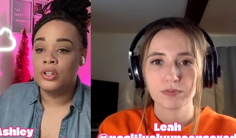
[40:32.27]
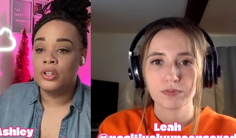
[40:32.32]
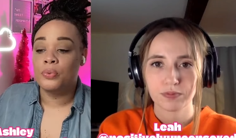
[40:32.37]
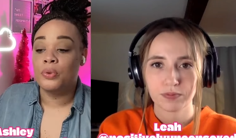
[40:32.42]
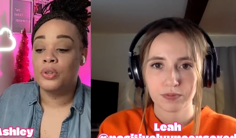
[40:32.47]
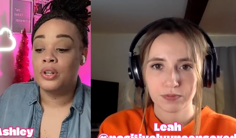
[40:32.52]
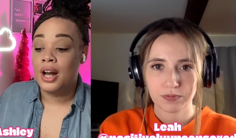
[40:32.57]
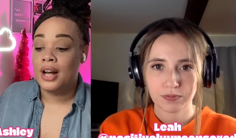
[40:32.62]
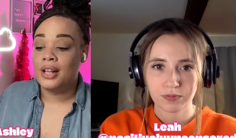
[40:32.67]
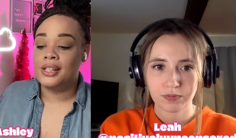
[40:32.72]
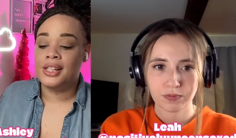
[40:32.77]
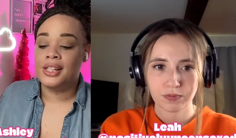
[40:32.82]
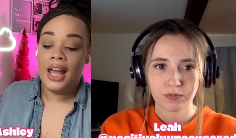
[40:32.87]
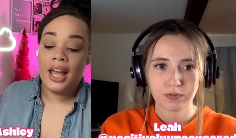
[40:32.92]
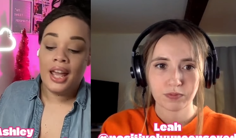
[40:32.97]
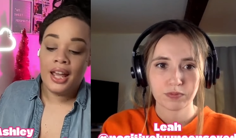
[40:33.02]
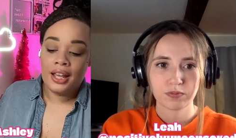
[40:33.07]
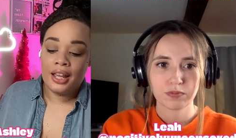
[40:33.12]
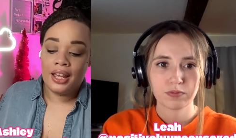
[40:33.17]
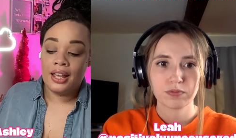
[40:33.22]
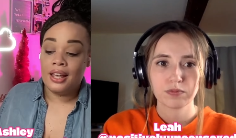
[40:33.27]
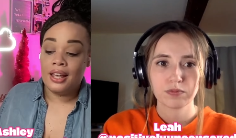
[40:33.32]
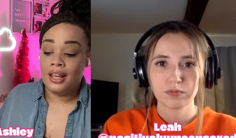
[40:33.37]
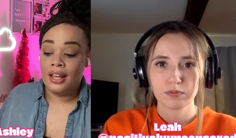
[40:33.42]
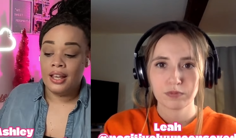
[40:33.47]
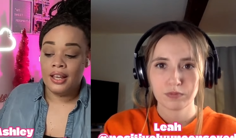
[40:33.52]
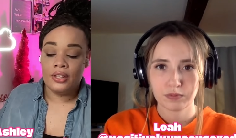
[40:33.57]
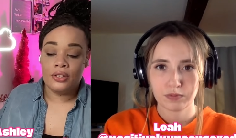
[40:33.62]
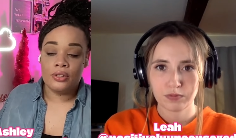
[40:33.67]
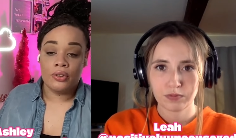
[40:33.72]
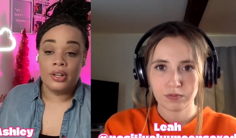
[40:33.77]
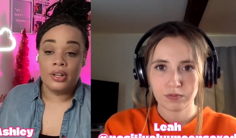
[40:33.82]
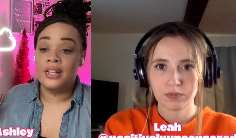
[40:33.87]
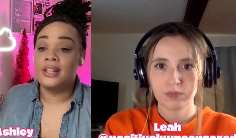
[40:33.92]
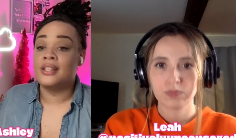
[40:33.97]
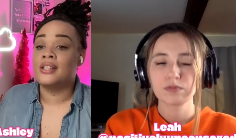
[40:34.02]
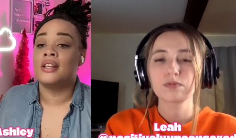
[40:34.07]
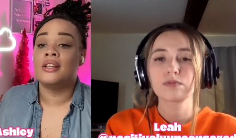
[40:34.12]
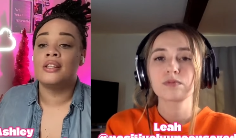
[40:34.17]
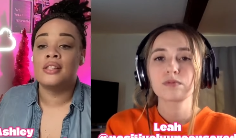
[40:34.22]
Speaker 1: And of course we're not saying he is or
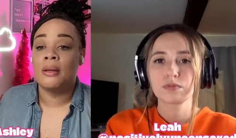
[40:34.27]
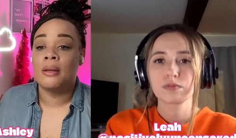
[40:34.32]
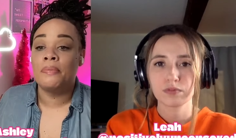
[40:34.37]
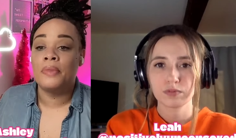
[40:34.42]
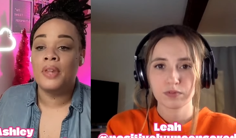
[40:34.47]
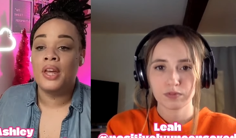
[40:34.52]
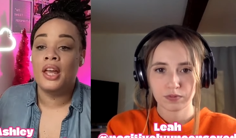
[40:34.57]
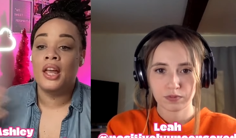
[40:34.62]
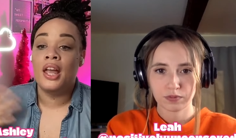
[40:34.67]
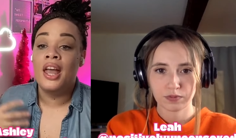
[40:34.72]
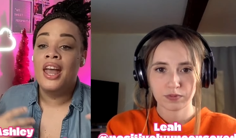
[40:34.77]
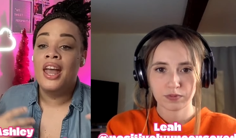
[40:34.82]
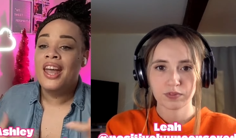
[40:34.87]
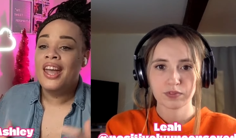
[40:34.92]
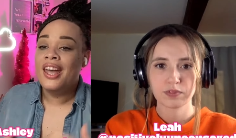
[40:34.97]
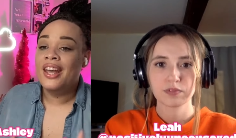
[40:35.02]
isn't something.